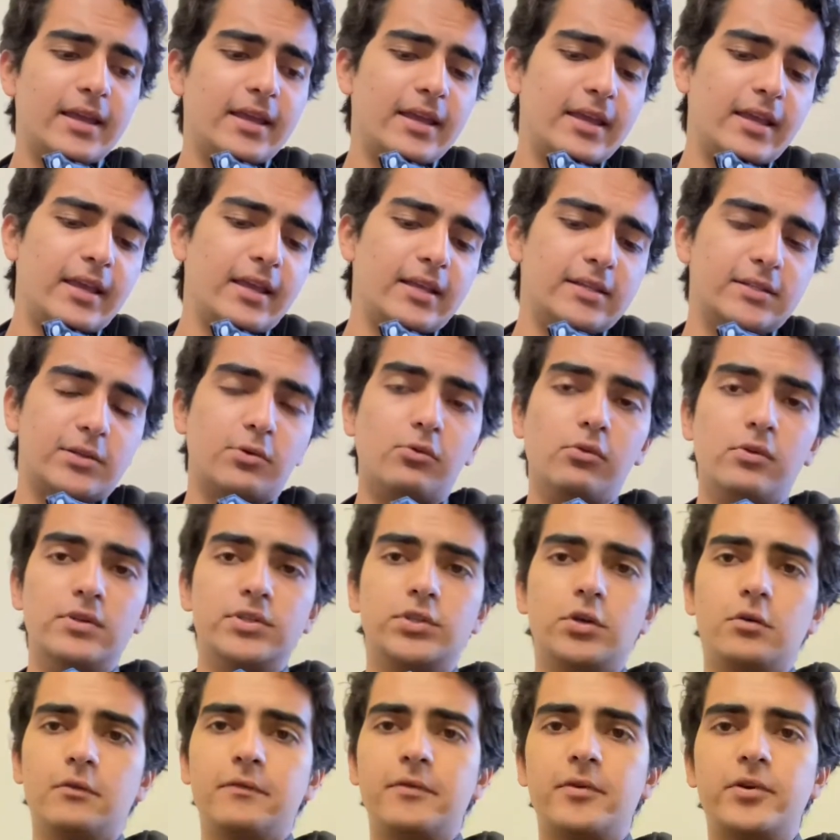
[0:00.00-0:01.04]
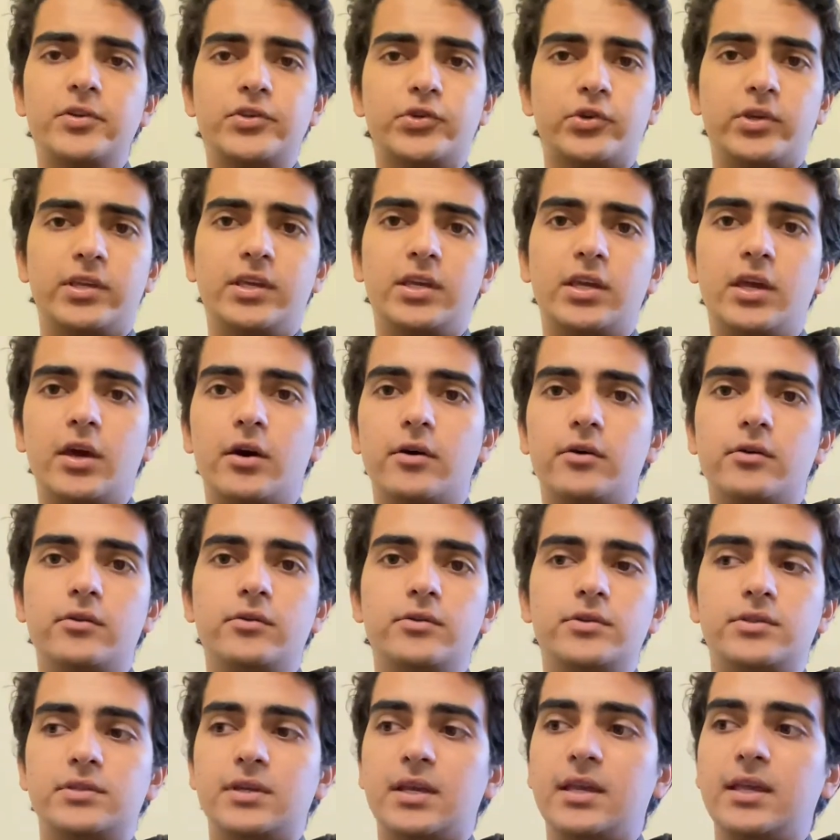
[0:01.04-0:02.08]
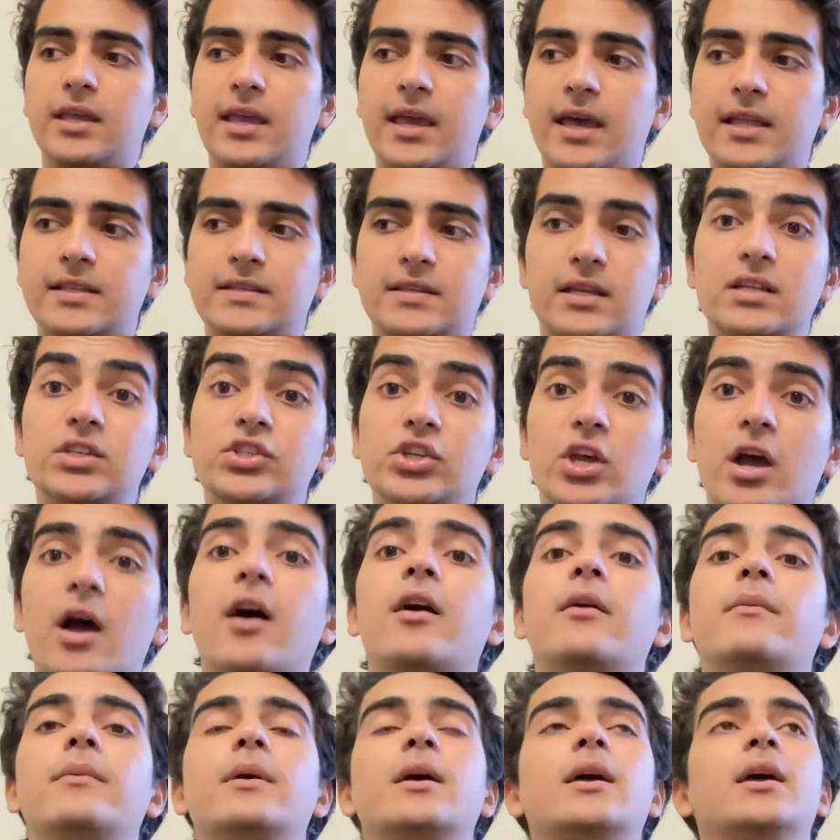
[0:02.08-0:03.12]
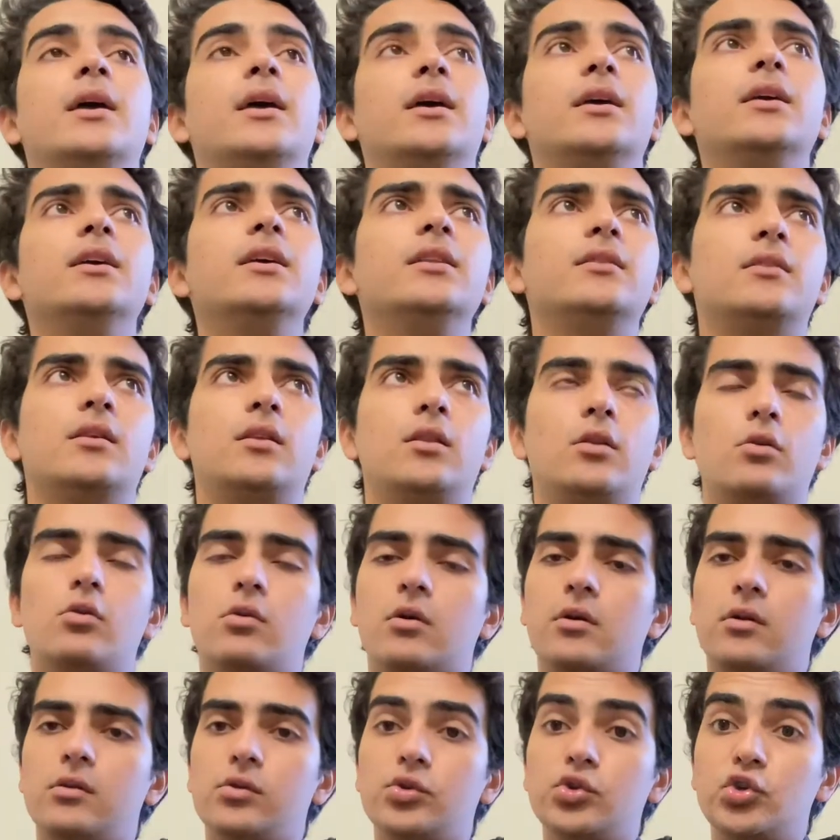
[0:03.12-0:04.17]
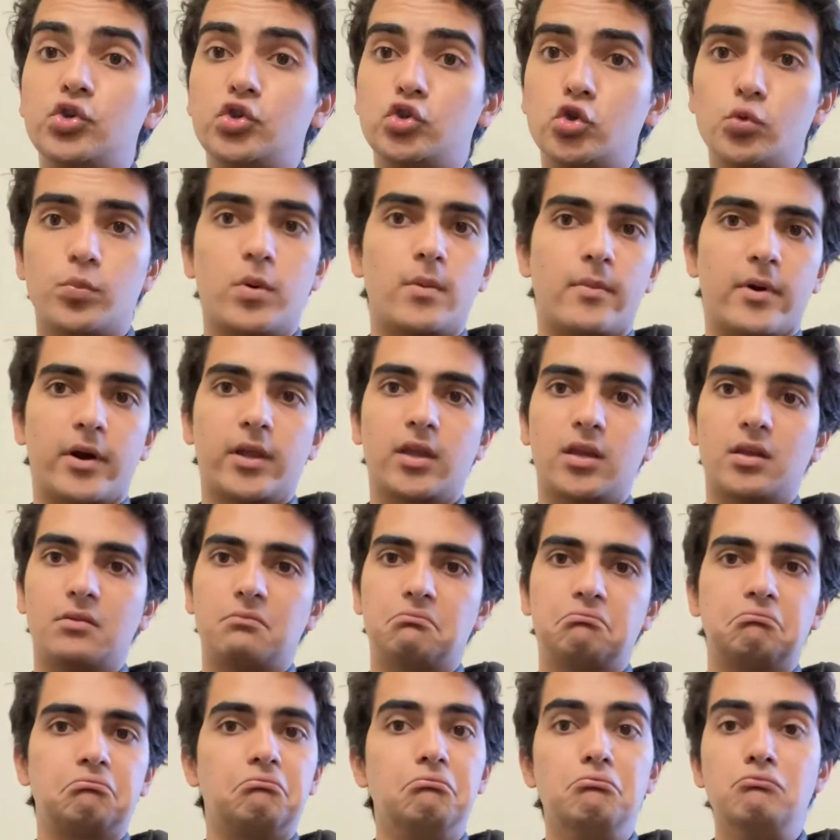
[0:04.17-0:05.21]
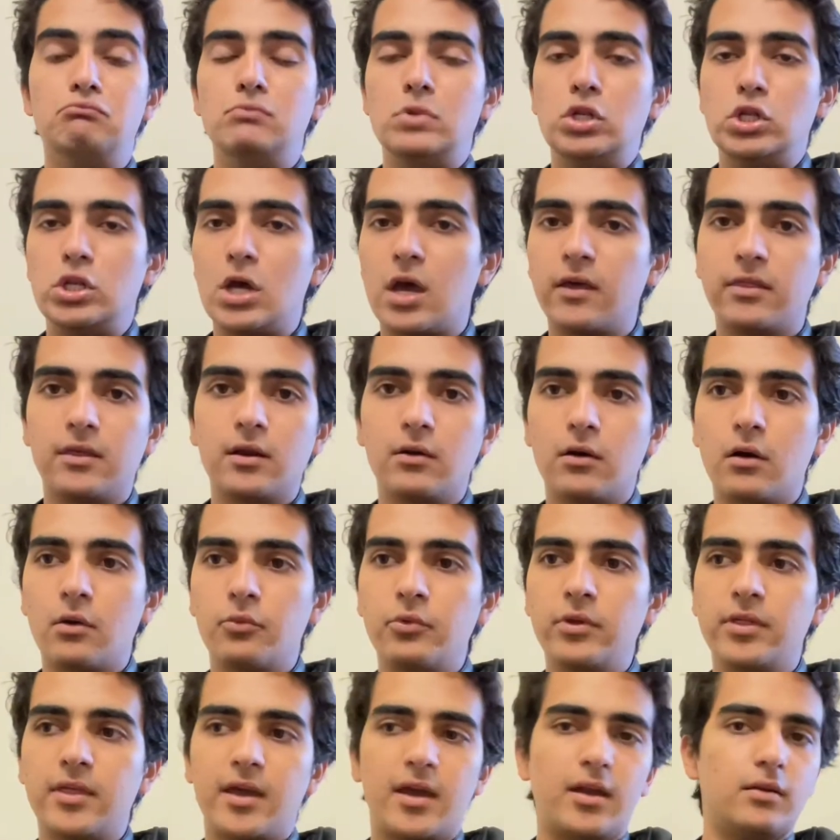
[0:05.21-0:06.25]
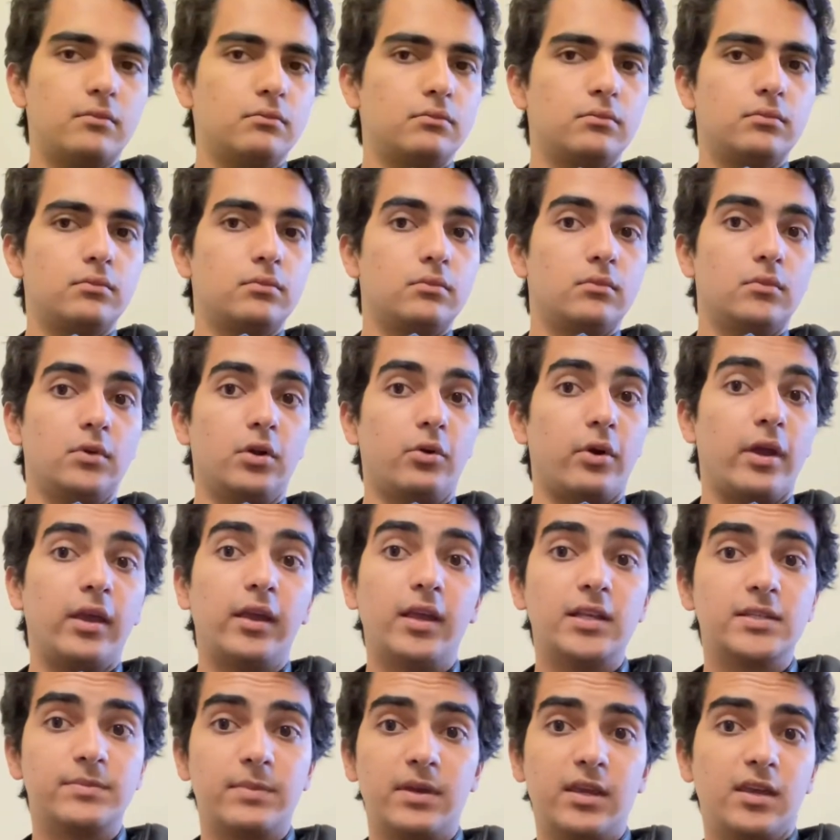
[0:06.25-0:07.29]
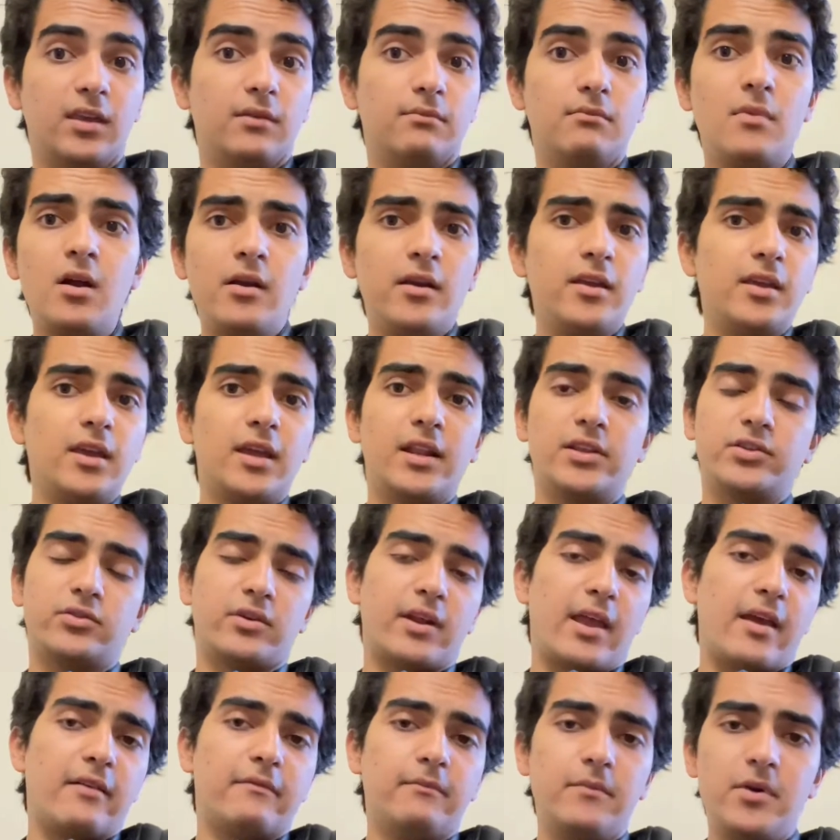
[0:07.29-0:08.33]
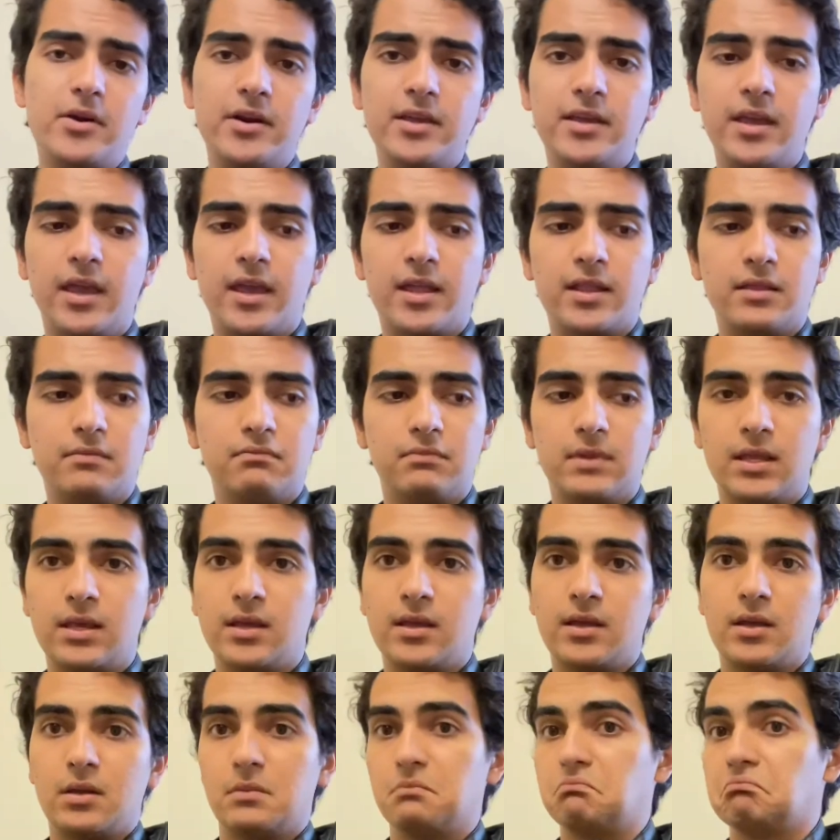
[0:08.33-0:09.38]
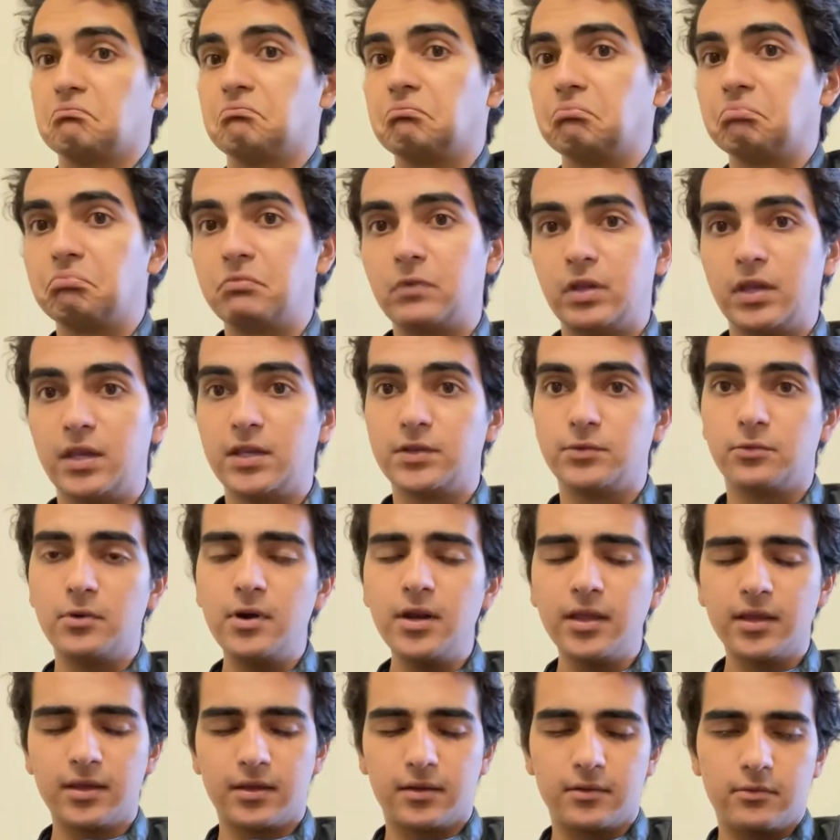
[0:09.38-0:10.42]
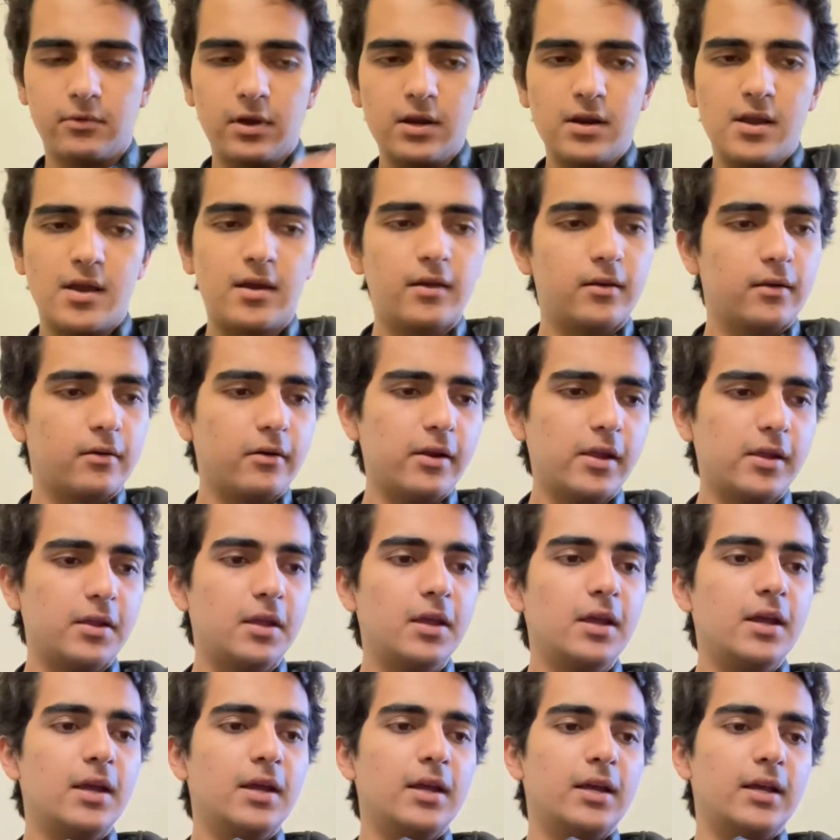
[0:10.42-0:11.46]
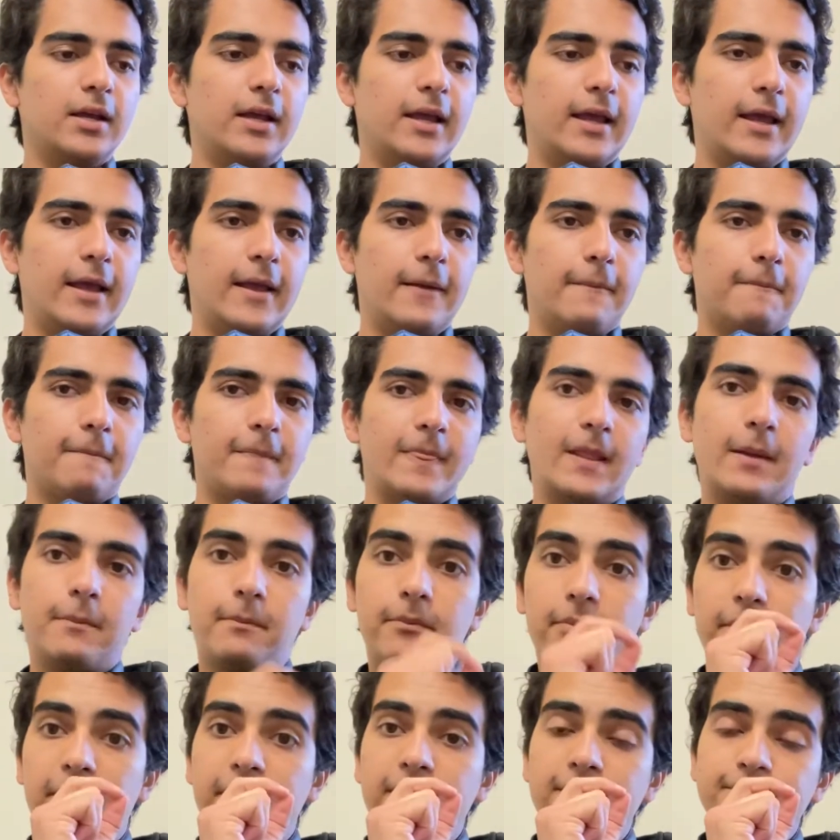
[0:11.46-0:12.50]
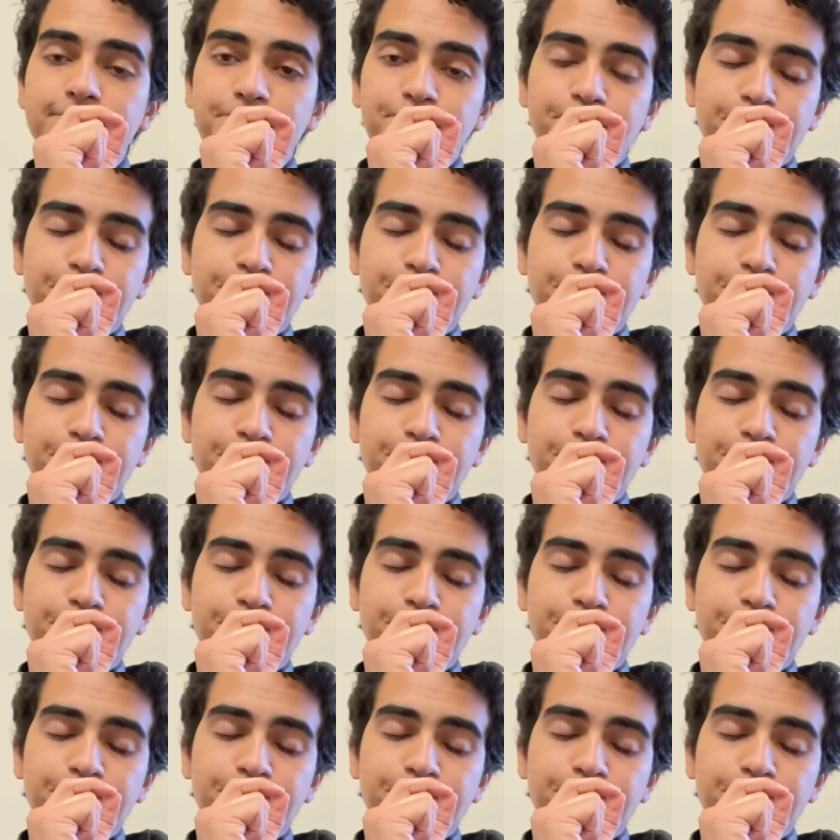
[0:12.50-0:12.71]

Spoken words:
school is over, so he goes and gets a job in the local supermarket. Nothing wrong with that. Great, he's making money, he's gonna have money, and he's working. Why not? Great. But